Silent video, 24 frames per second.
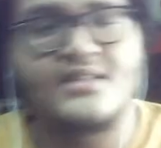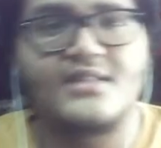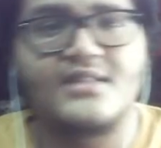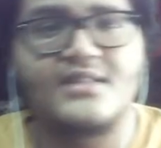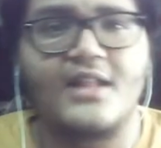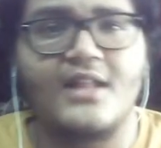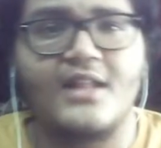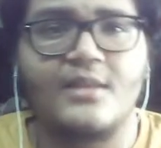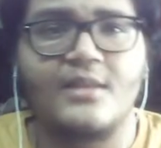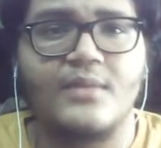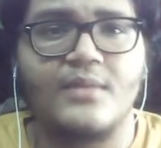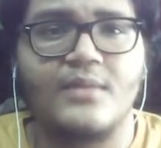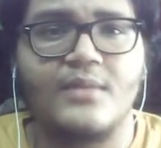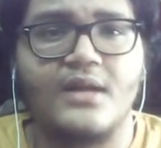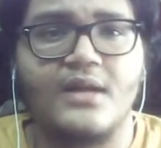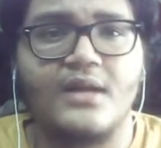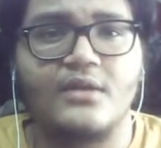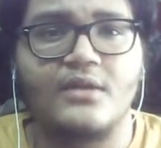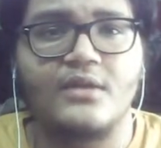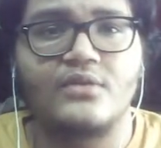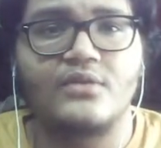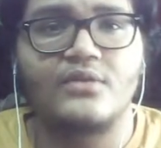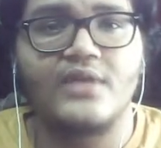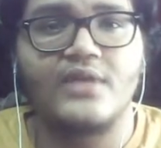nothing but
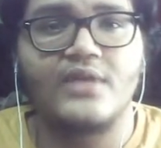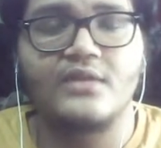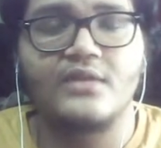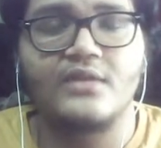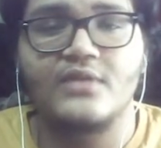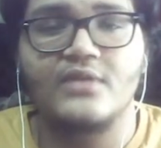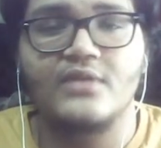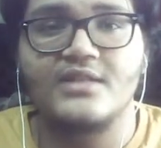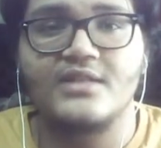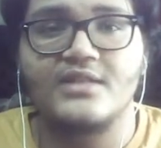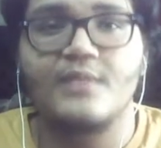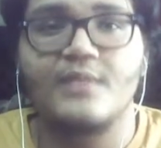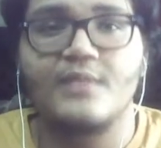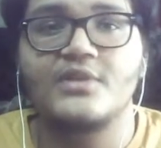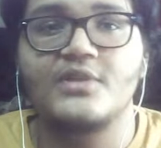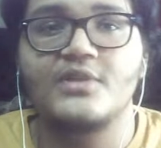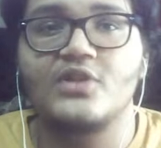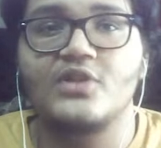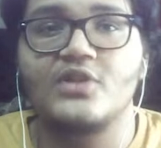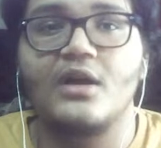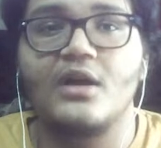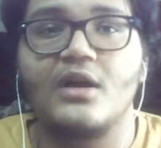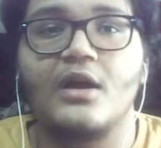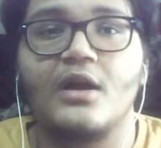you're trying to establish
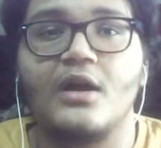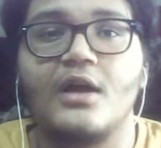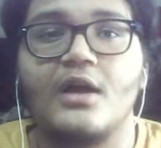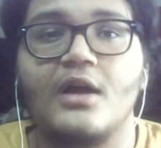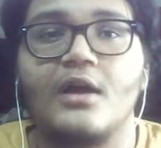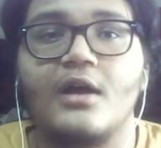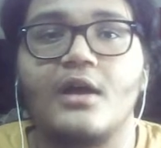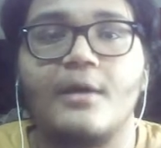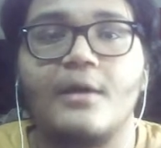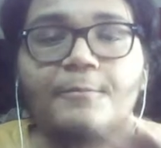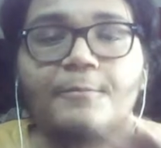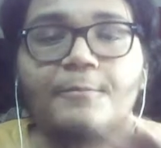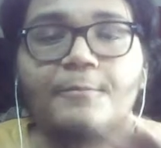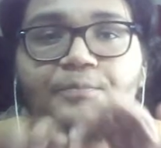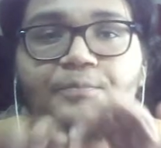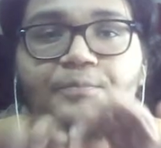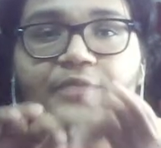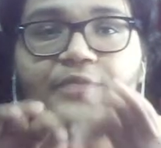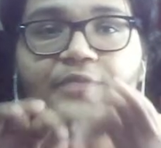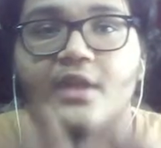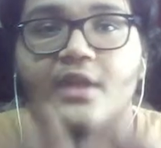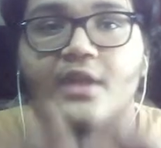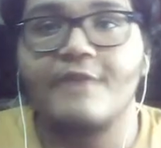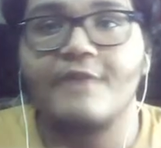a
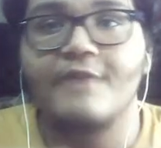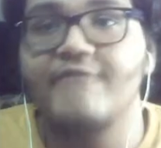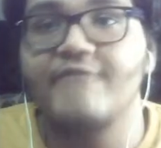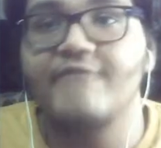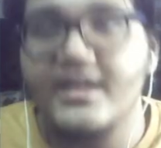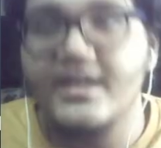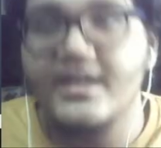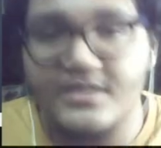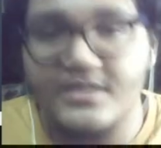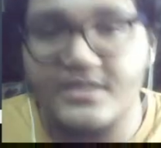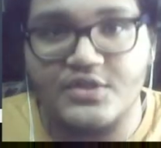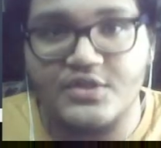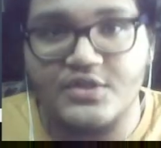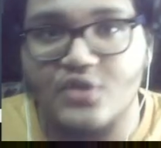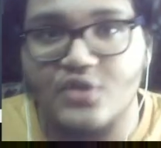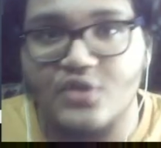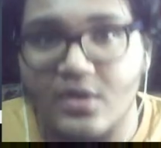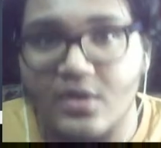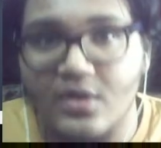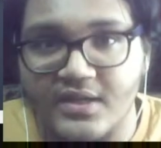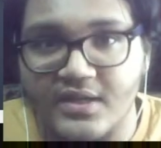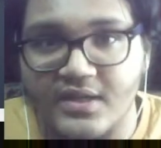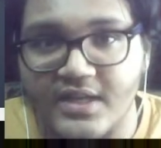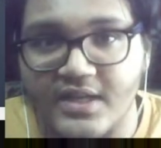very
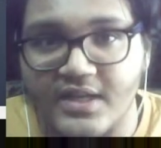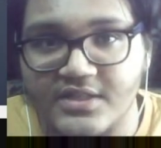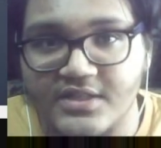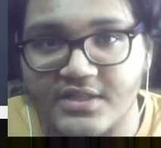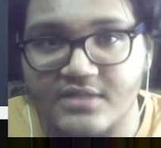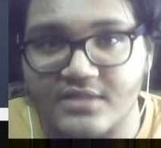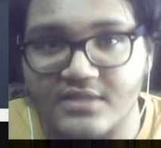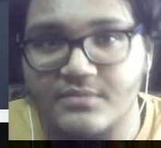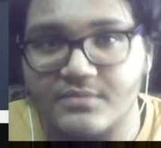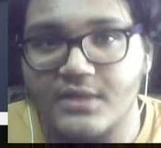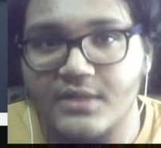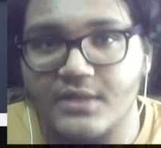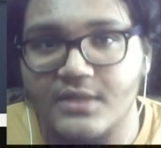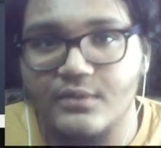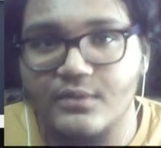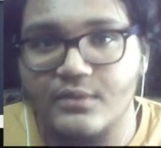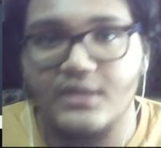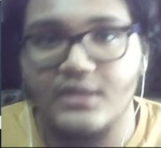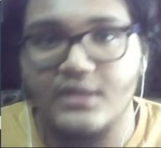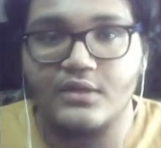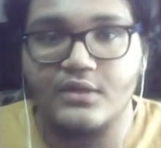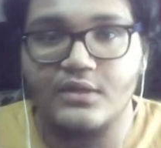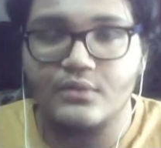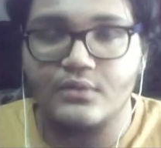strong connection
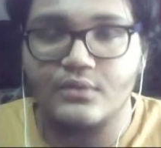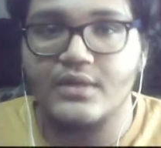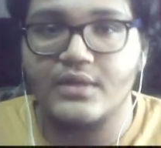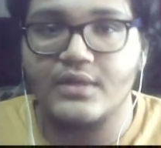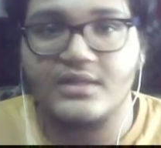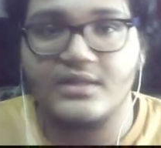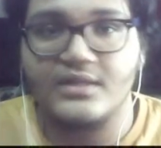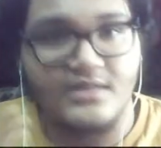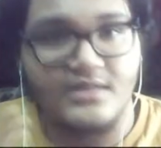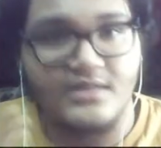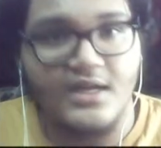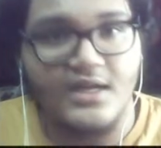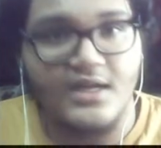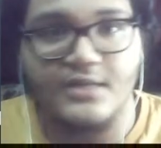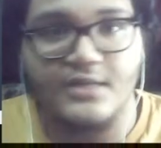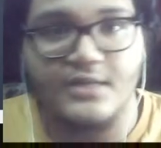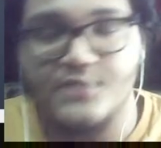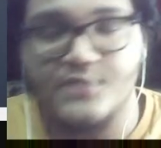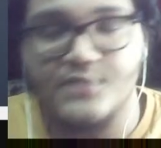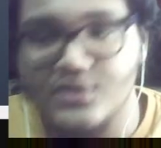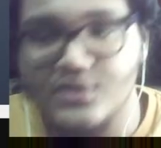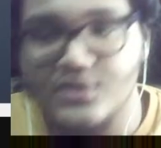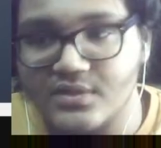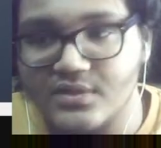between you and the target
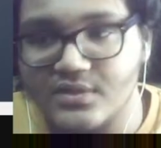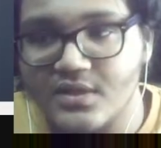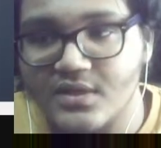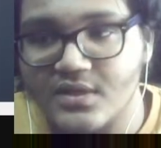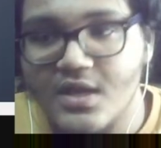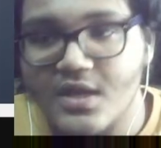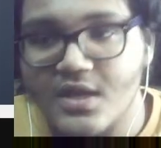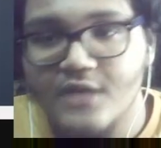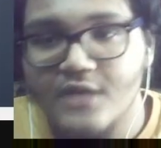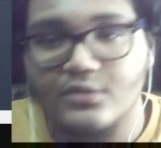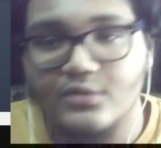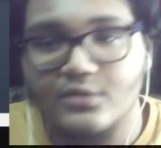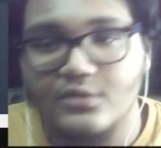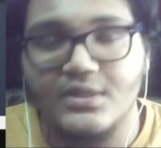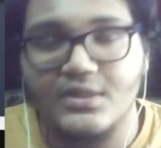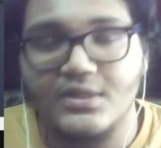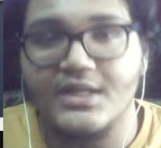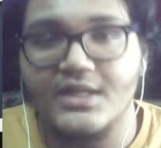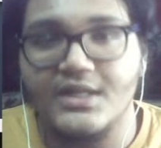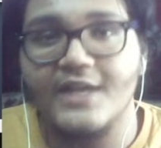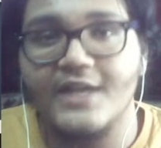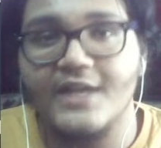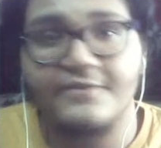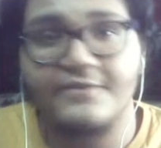machine, so
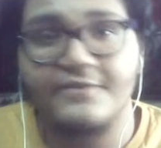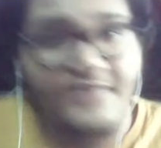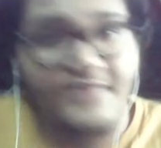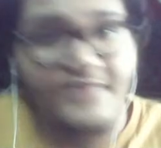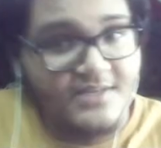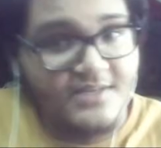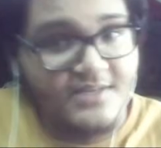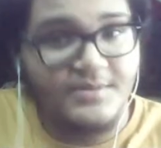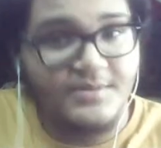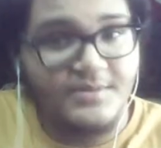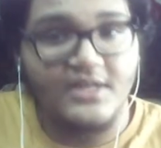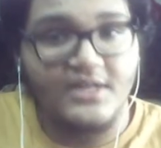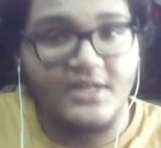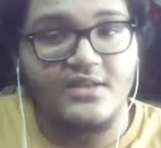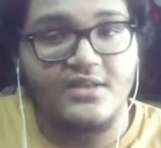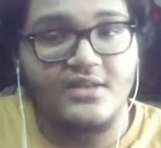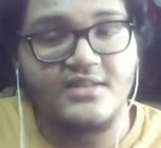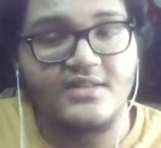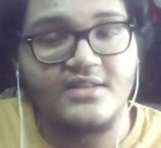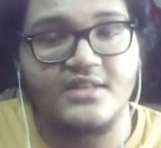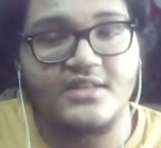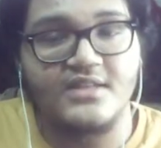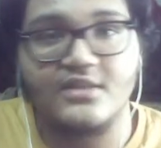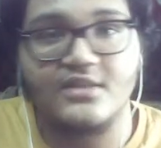that if this particular
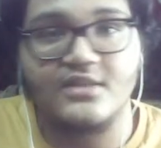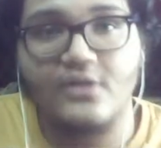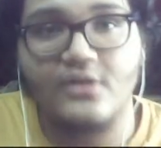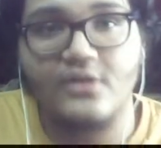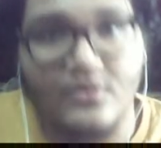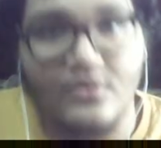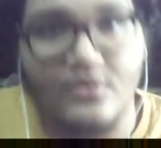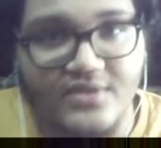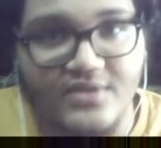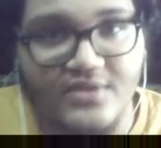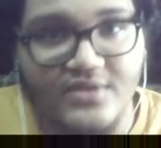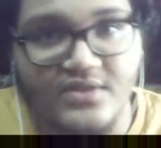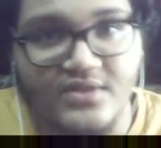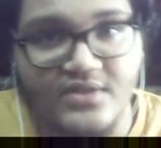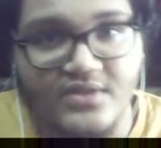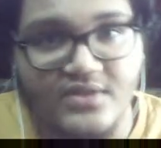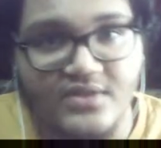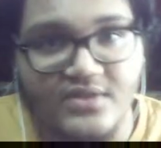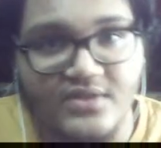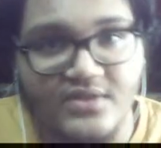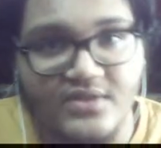session closes, you're